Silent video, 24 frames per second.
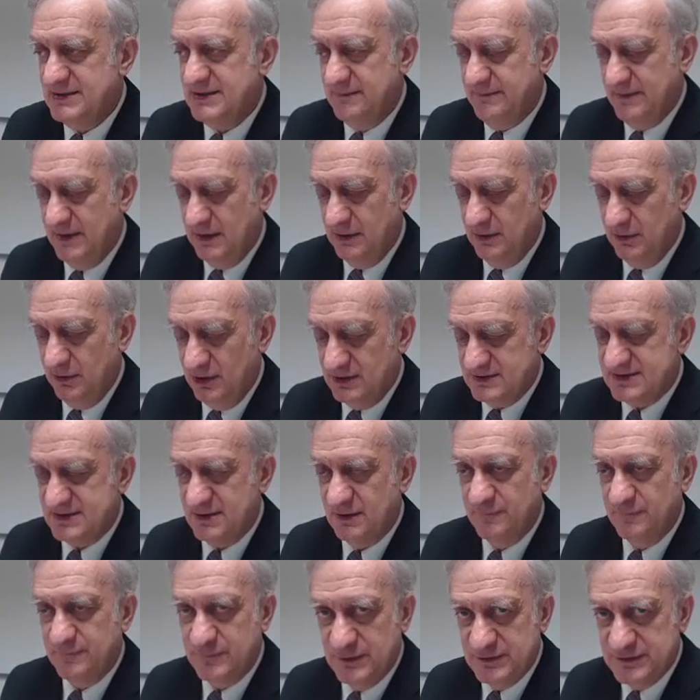and there are lots
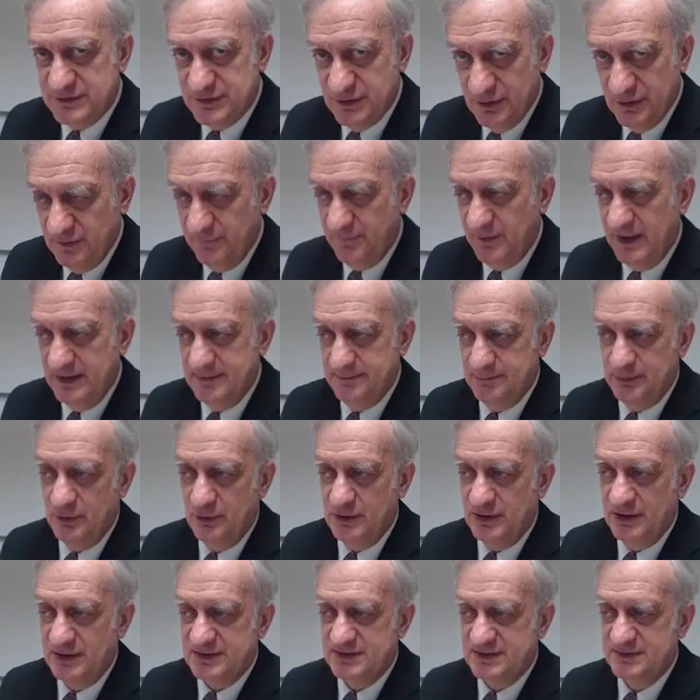of certified
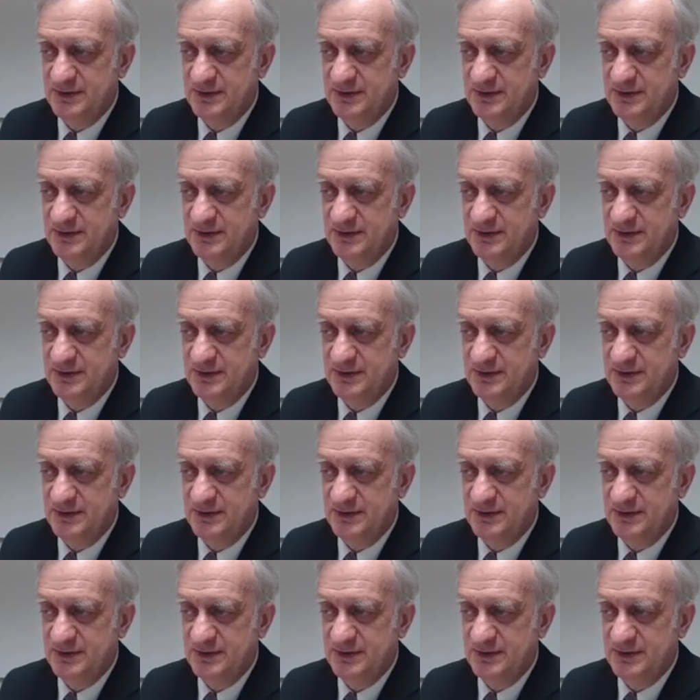products